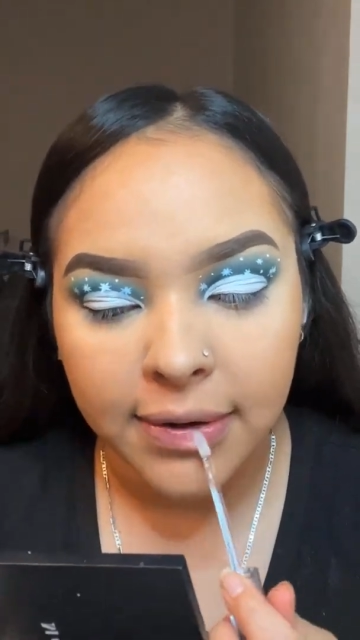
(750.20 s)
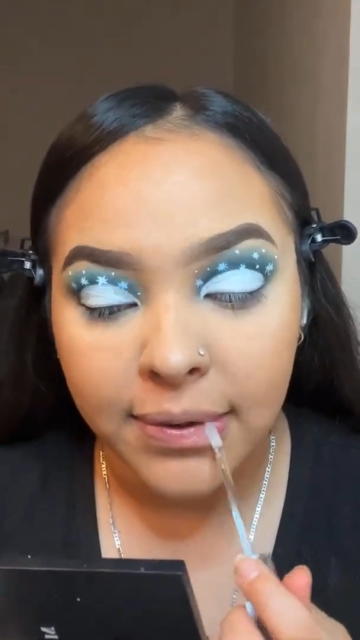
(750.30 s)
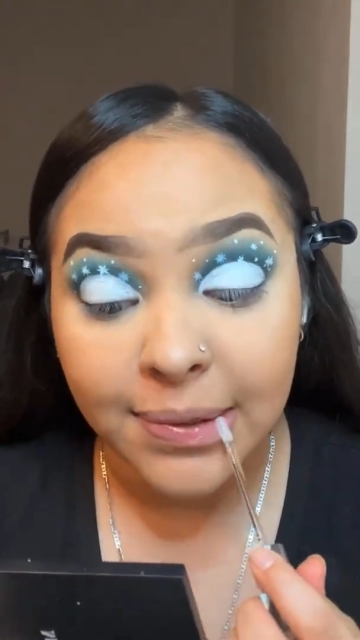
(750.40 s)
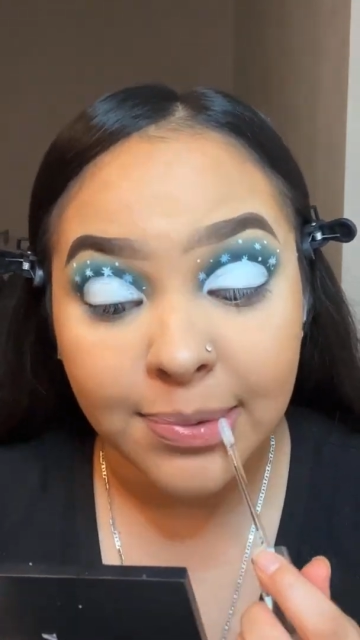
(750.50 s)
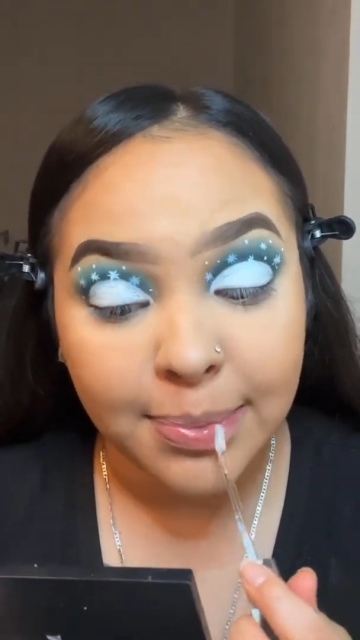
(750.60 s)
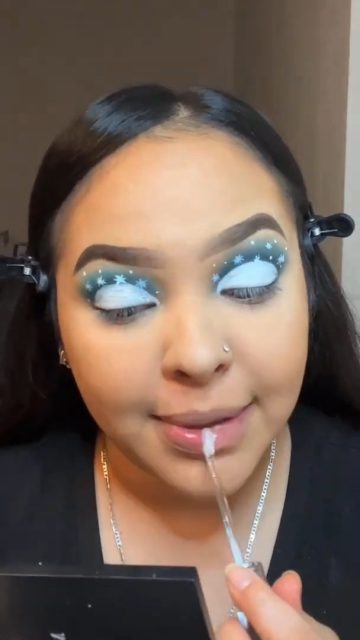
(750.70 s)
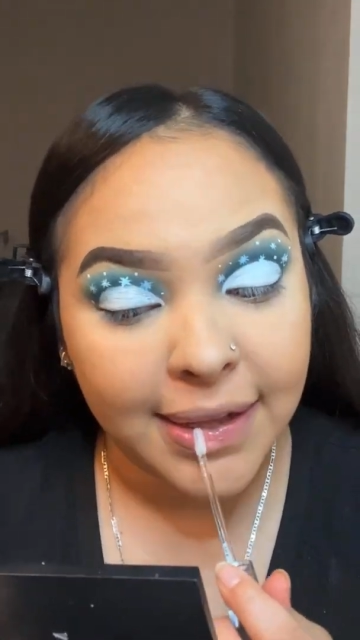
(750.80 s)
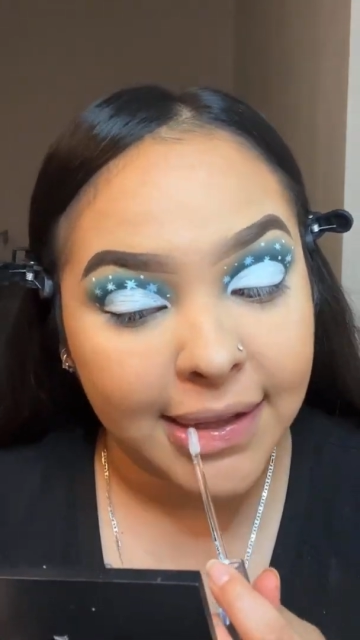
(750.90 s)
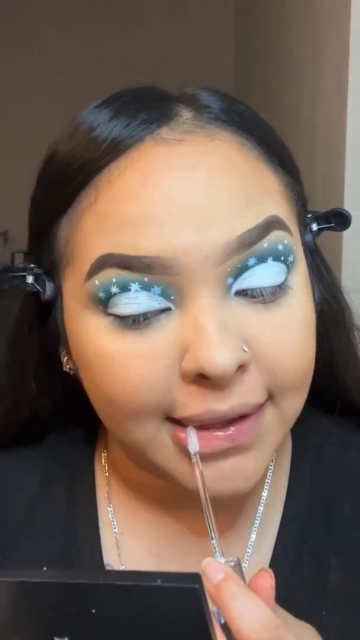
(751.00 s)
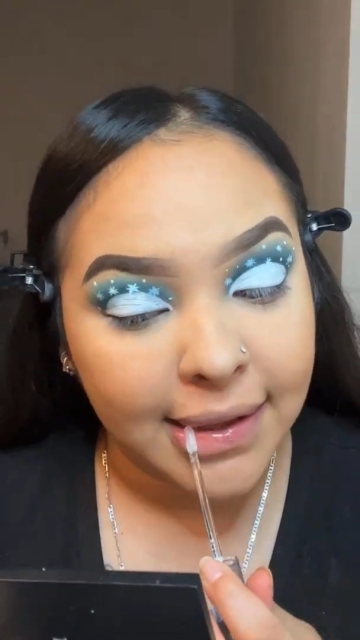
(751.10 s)
Those
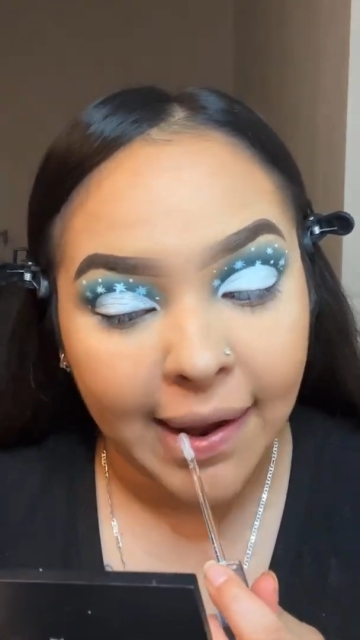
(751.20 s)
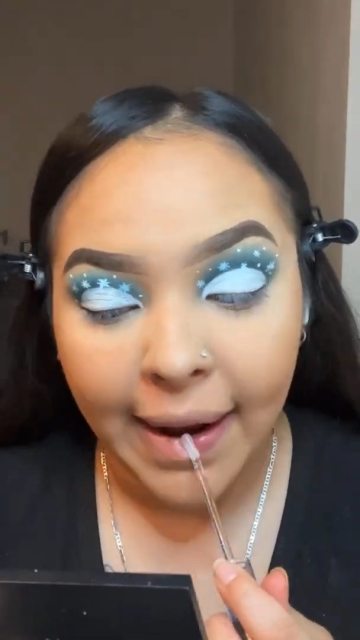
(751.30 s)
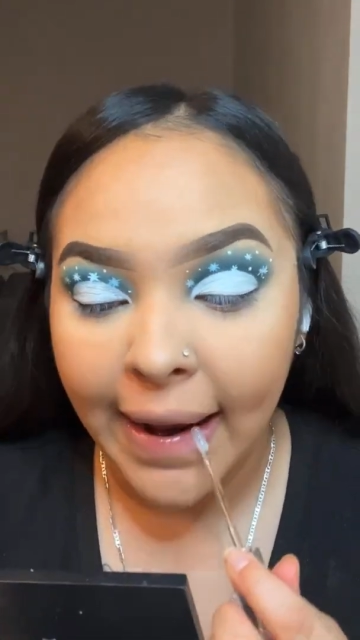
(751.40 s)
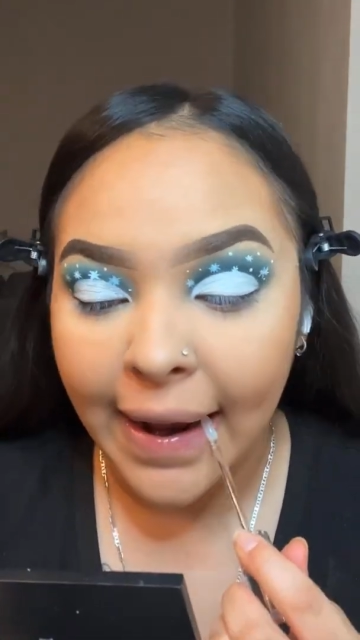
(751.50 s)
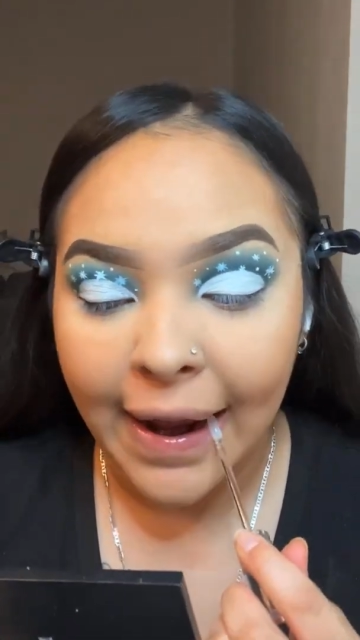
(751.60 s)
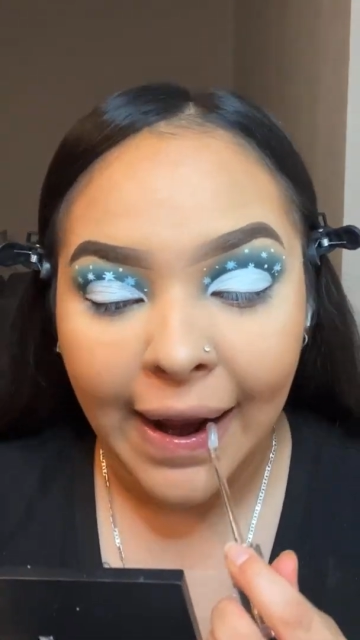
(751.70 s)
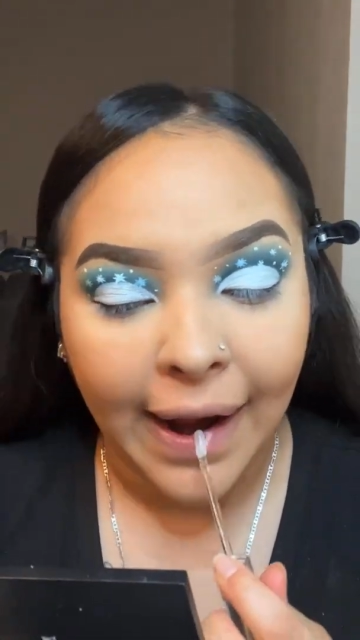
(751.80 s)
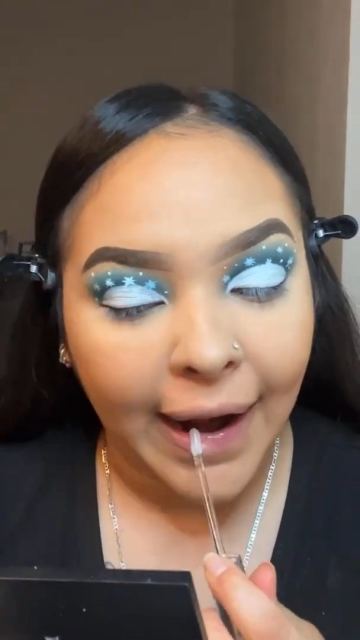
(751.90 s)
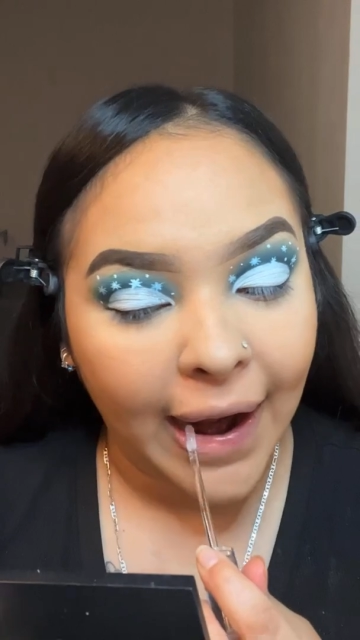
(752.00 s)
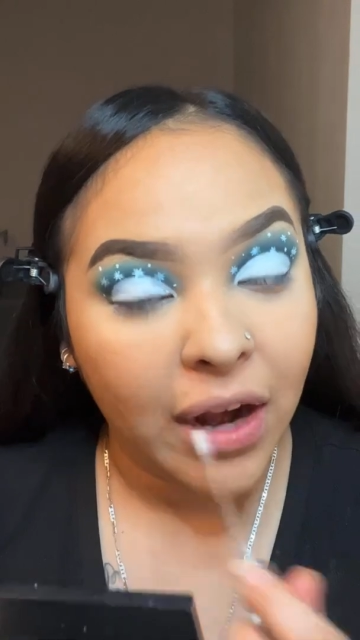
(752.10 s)
mint,
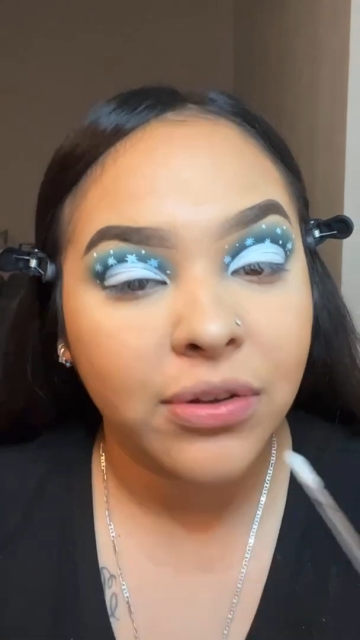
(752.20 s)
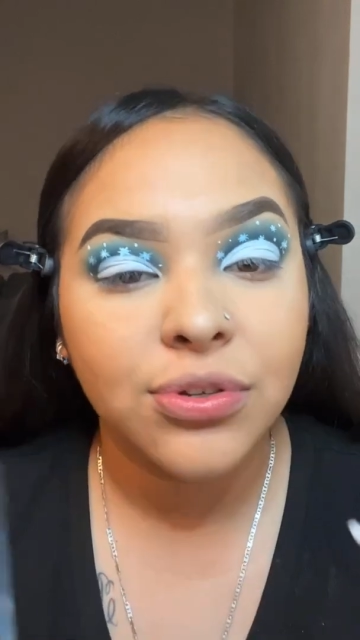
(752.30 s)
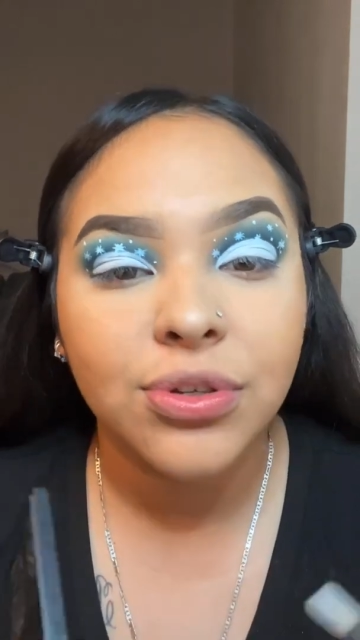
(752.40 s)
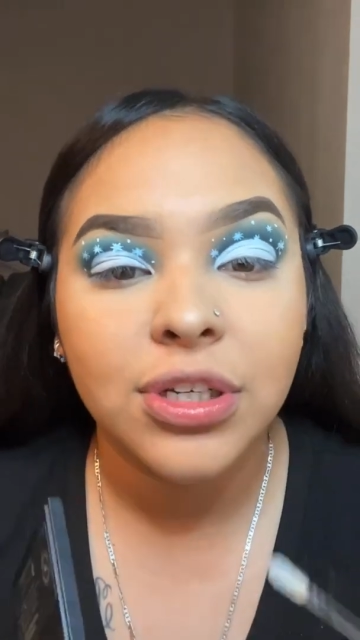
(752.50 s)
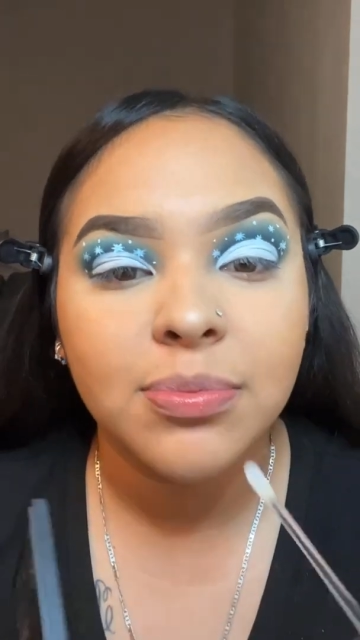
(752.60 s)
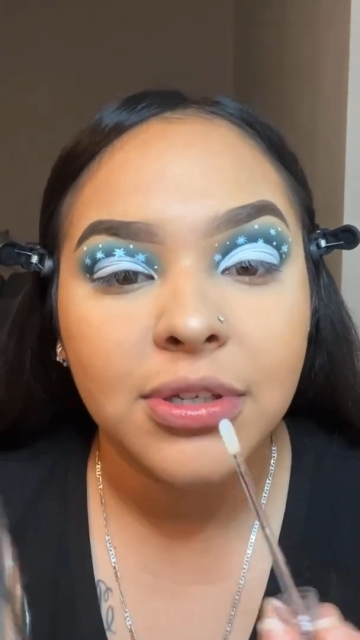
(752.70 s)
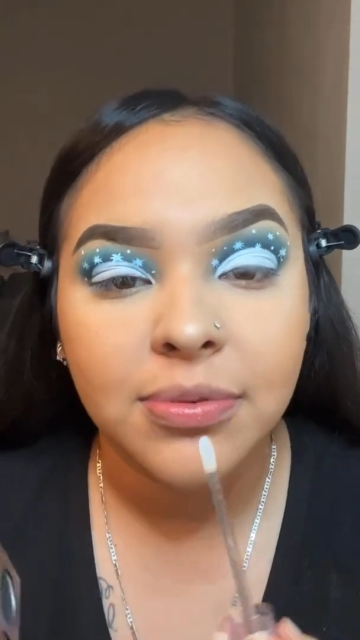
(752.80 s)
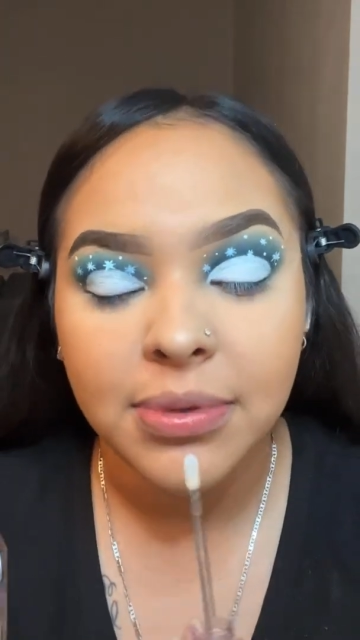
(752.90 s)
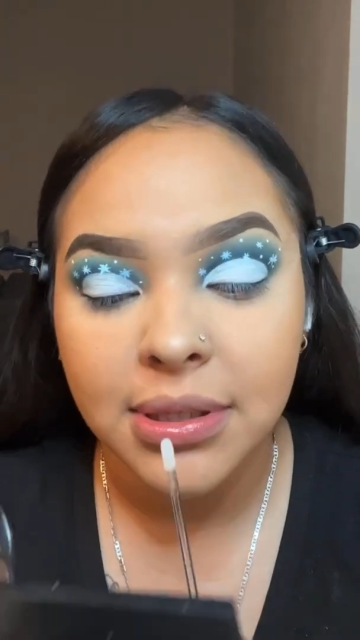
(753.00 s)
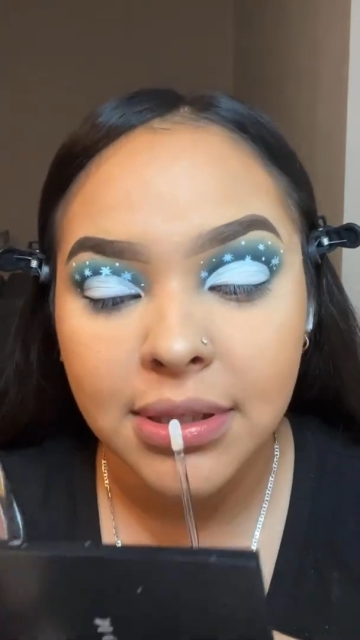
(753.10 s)
those Christmas
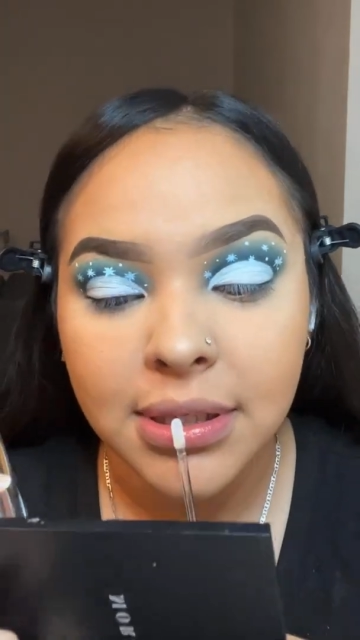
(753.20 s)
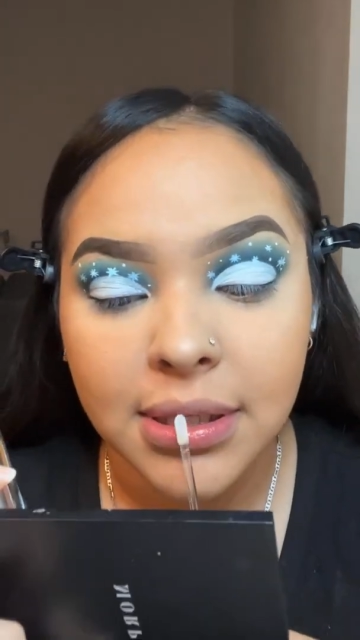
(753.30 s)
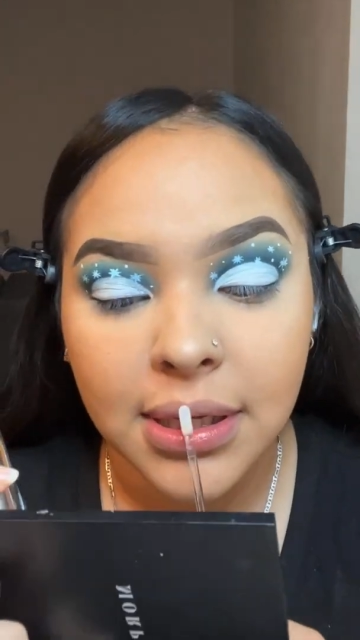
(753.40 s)
mints.